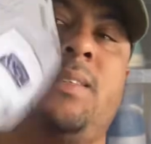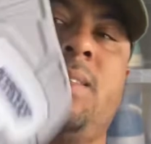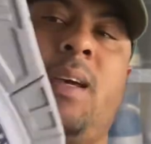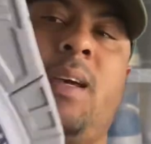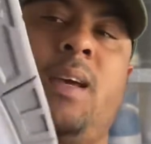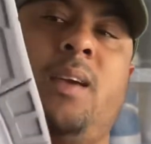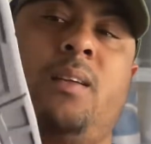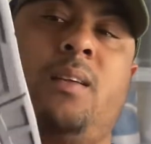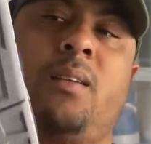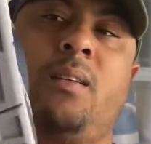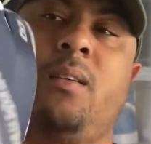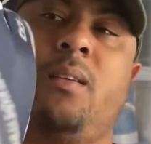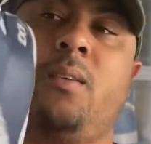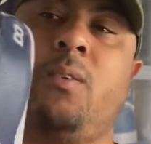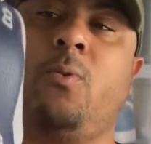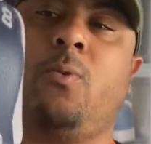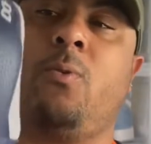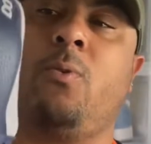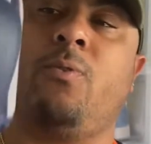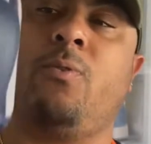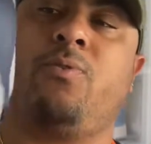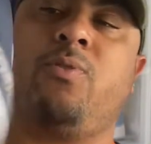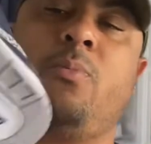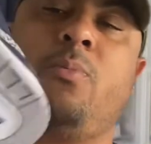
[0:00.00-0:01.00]
ain't
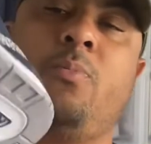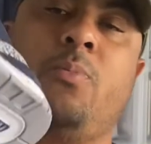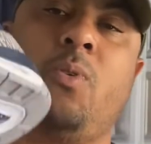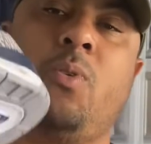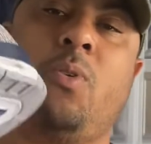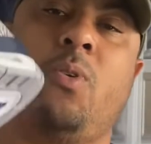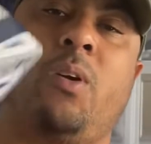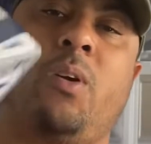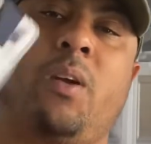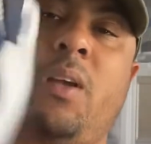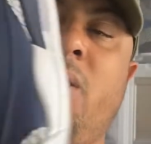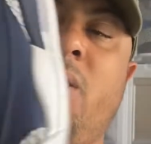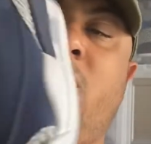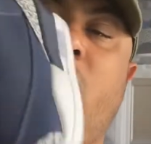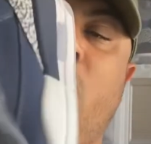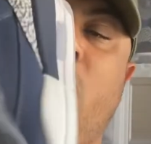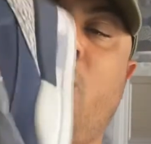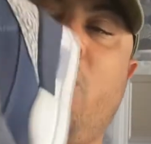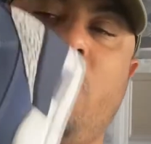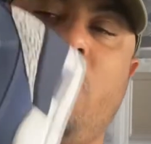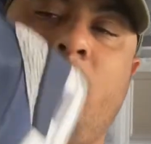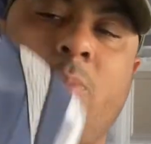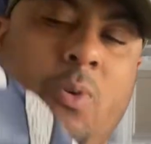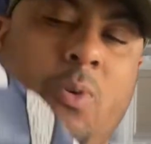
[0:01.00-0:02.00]
going for more and
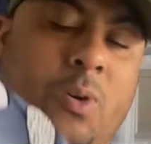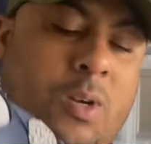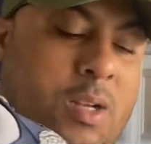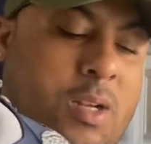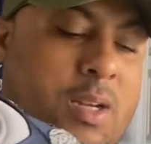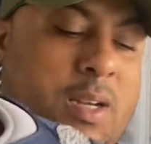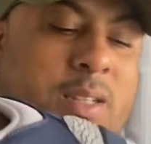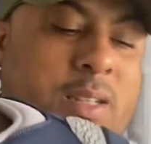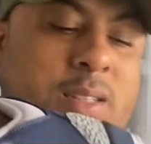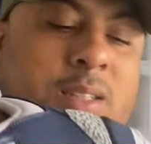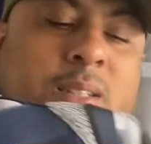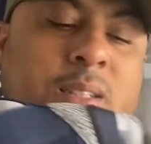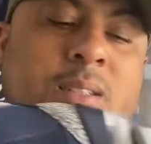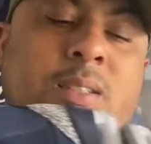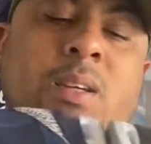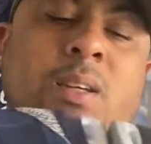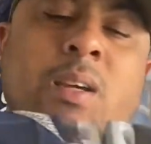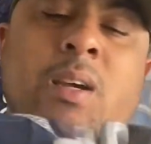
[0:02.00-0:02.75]
doing more, because it's